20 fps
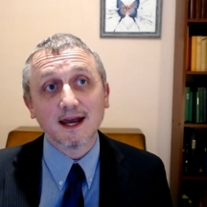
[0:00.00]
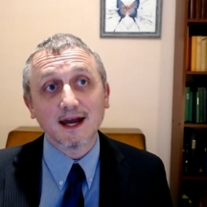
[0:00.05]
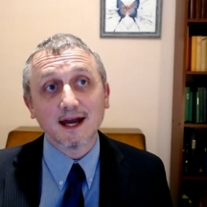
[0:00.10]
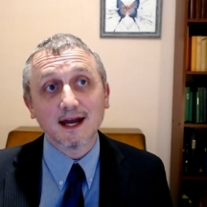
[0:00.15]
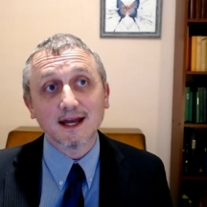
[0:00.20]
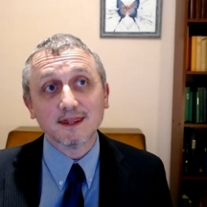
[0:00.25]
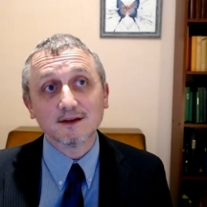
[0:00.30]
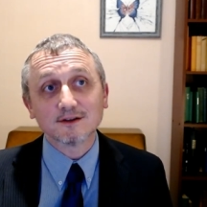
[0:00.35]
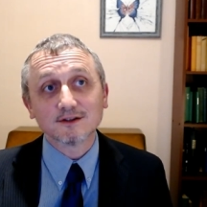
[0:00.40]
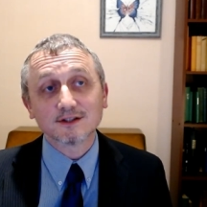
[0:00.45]

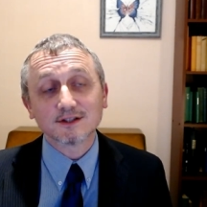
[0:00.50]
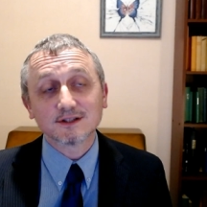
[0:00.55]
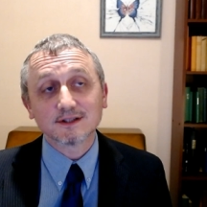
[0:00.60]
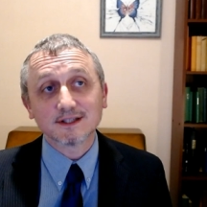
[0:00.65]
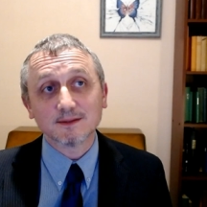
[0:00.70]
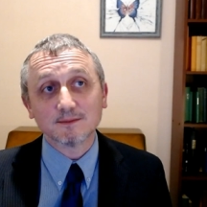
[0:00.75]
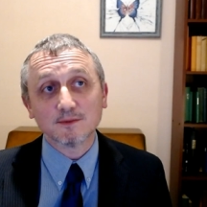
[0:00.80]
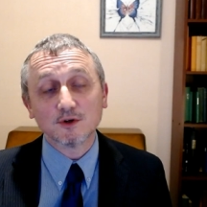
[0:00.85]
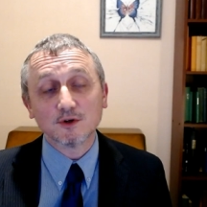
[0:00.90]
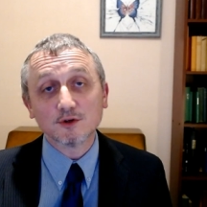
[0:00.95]
and there was
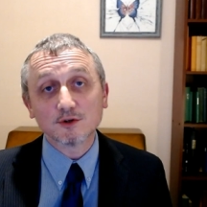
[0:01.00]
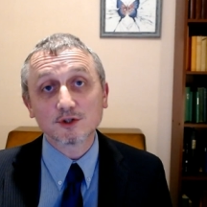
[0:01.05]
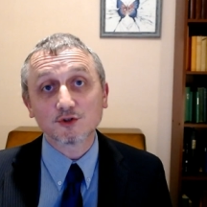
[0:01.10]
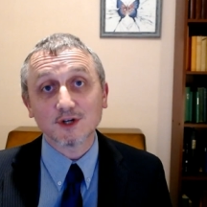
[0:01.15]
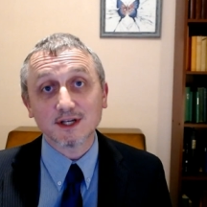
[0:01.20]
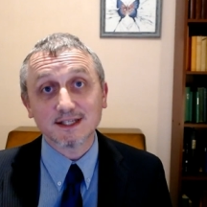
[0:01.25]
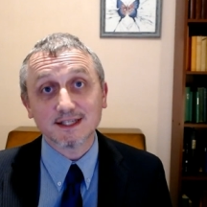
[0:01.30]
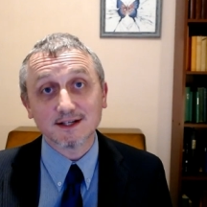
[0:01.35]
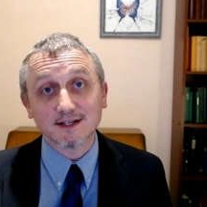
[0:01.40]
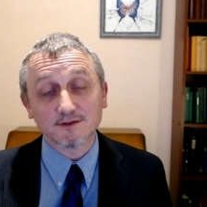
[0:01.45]
some horse
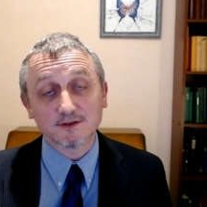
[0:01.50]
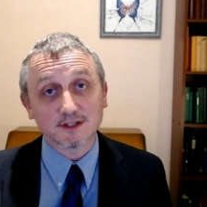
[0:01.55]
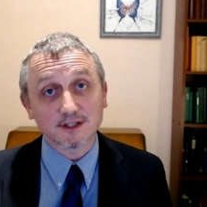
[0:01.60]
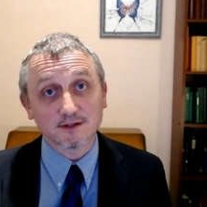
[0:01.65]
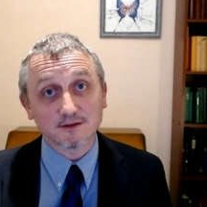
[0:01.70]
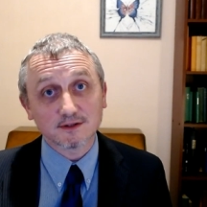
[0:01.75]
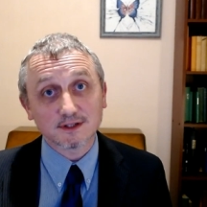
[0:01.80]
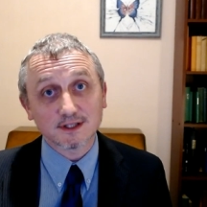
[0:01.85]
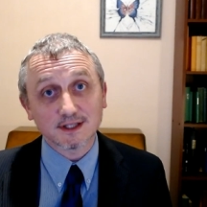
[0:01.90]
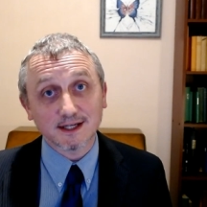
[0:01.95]
racing
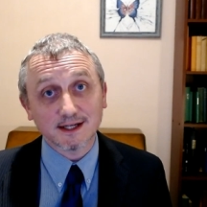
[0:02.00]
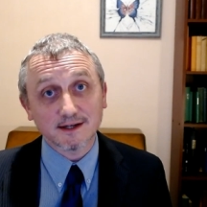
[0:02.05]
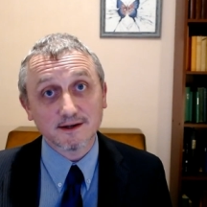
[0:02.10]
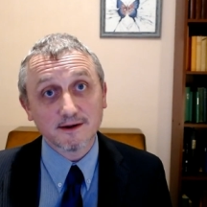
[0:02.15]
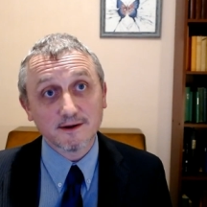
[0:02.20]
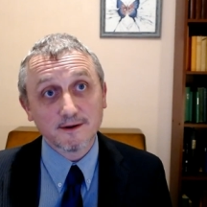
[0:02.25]
results there.